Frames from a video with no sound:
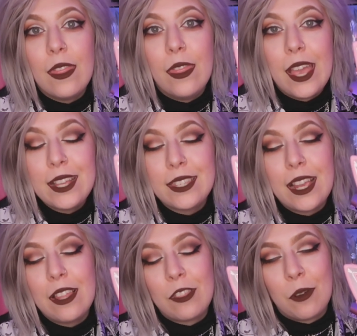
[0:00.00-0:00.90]
They
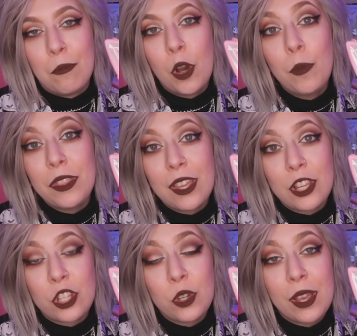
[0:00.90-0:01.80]
say that the moment
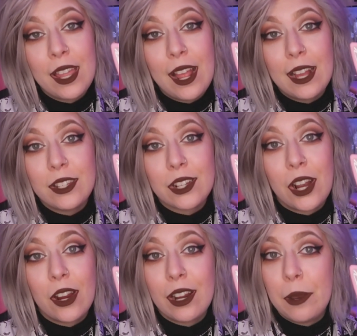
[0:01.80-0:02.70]
that you hit add to
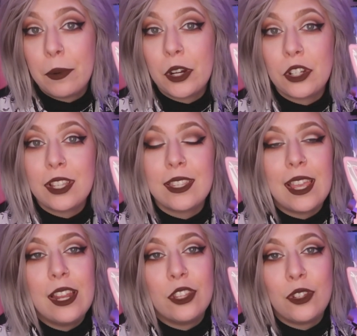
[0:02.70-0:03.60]
cart and purchase,
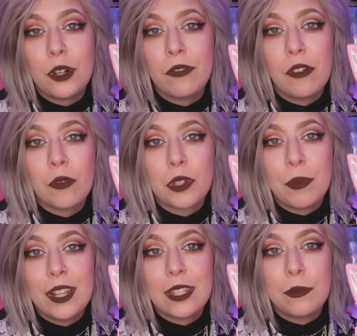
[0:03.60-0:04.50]
it is your full
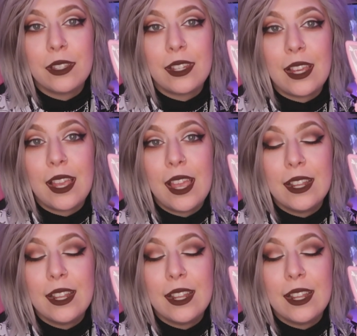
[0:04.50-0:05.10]
responsibility.